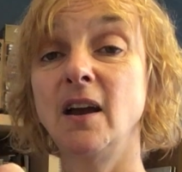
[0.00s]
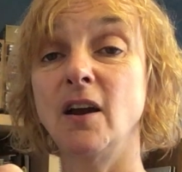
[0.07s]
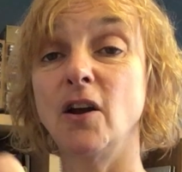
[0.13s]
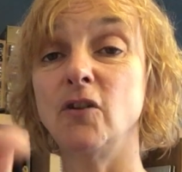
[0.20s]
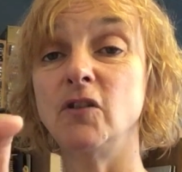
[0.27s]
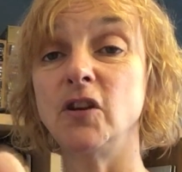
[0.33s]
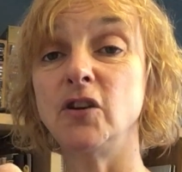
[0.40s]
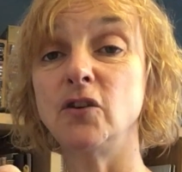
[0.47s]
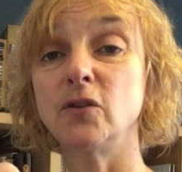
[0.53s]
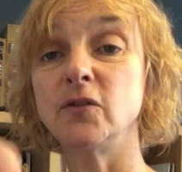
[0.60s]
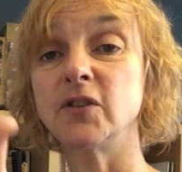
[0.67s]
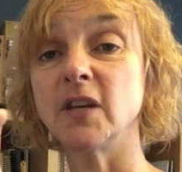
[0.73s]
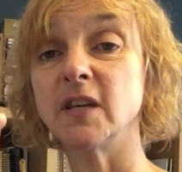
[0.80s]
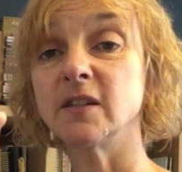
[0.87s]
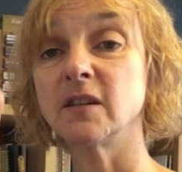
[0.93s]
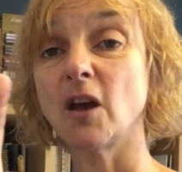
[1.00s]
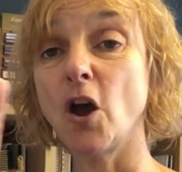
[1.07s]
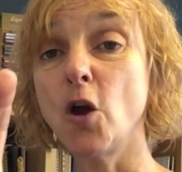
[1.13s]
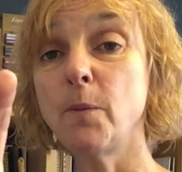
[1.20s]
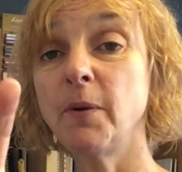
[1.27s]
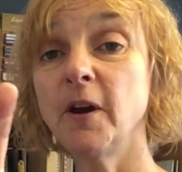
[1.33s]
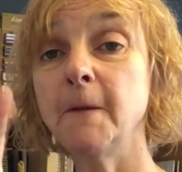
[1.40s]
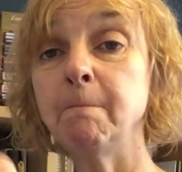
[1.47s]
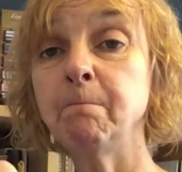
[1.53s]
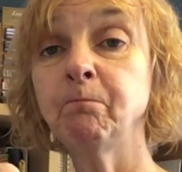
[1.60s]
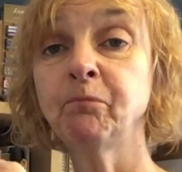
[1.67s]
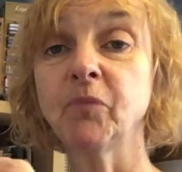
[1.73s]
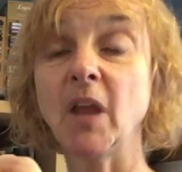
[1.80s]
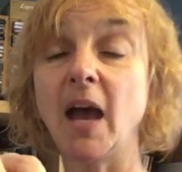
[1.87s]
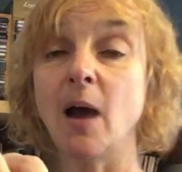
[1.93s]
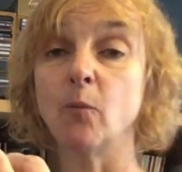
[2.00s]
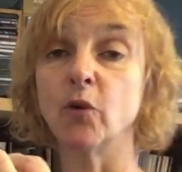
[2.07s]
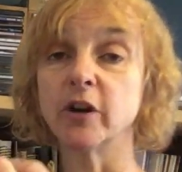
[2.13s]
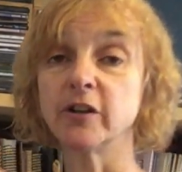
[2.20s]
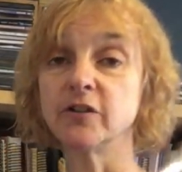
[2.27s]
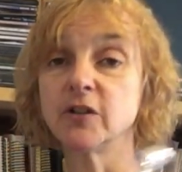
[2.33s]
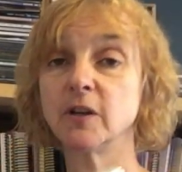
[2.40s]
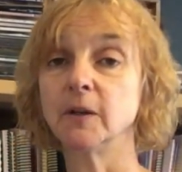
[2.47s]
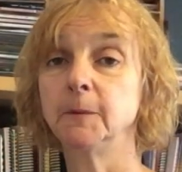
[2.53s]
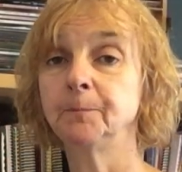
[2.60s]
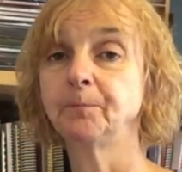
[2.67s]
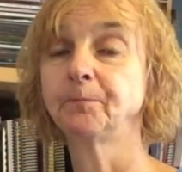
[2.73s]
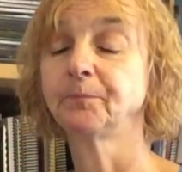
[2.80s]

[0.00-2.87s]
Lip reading: Only uses open and 1 and 2,